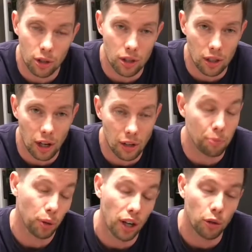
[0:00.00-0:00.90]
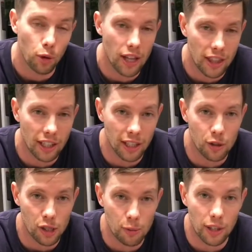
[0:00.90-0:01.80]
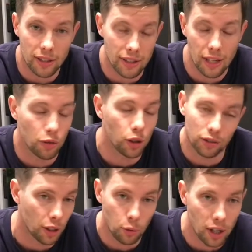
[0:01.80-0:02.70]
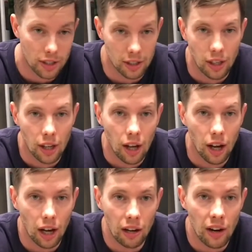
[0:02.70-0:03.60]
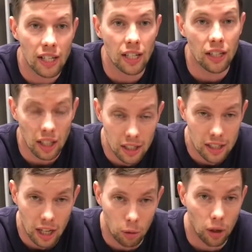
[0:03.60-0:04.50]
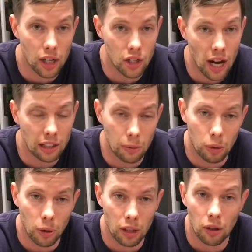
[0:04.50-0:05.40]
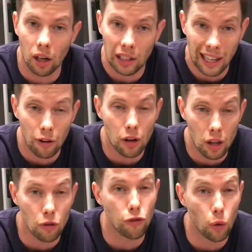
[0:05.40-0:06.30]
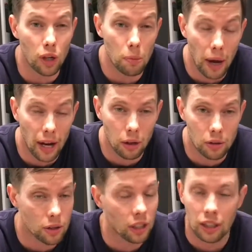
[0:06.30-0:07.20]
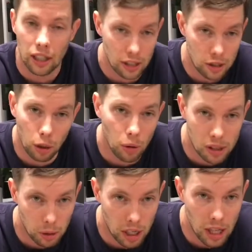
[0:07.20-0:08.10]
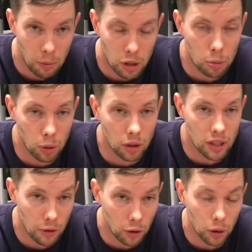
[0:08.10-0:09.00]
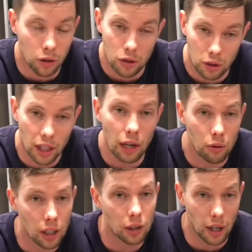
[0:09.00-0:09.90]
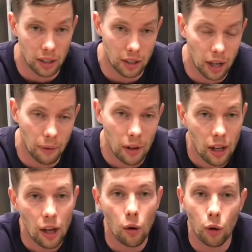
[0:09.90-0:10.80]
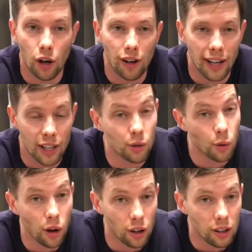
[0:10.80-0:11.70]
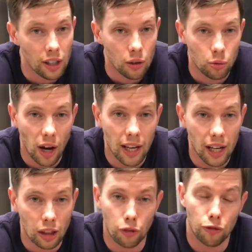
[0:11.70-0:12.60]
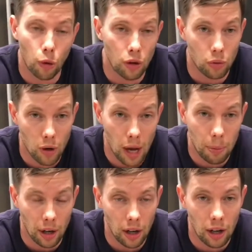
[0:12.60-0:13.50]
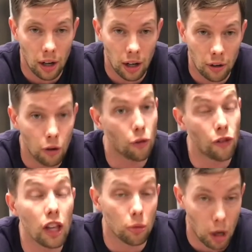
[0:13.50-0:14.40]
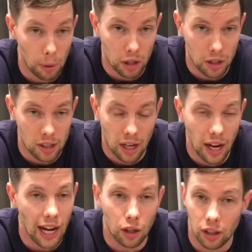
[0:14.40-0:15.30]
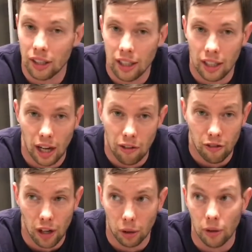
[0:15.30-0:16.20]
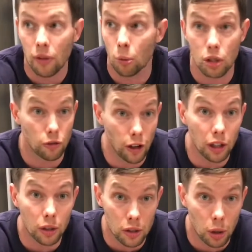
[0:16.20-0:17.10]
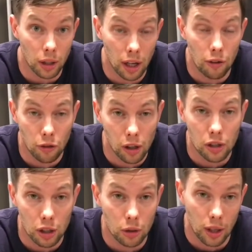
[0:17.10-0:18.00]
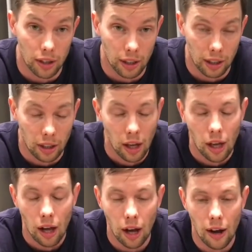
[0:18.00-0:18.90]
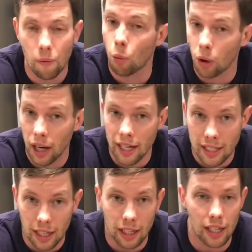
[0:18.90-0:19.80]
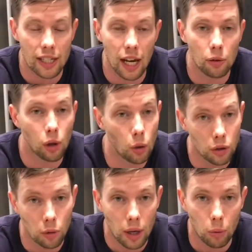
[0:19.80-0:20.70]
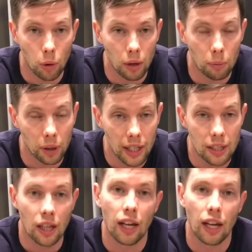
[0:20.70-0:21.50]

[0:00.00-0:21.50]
which I put on a weight thinking it was going to be difficult. It wasn't. I did another set where I jacked up the weight another 40 pounds. It still wasn't any that much more difficult. So then I really cranked it up. Well, I hit a wall right at the 4th rep, or 5th rep, I should say. I couldn't get it, I failed, which failure is okay. Failure is a great thing. What I did is I lowered the rate 1 plate.